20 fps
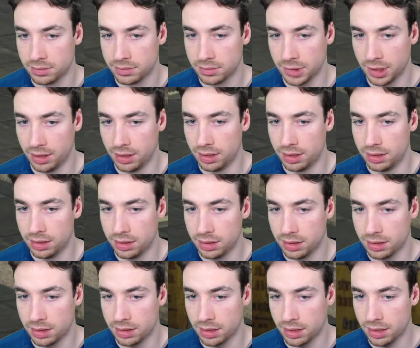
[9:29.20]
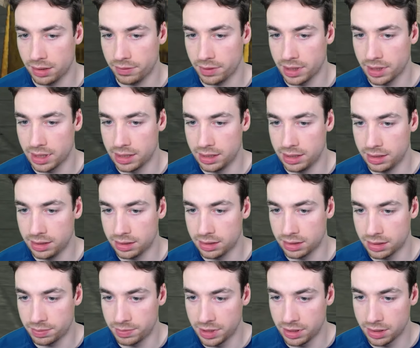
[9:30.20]
All right. I think we got a decent
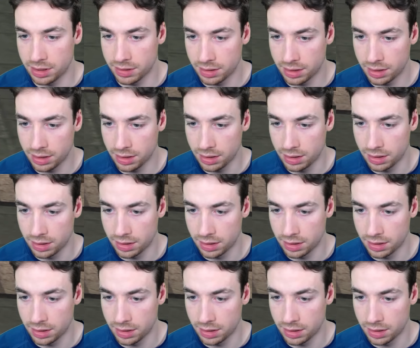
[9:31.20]
speed going here.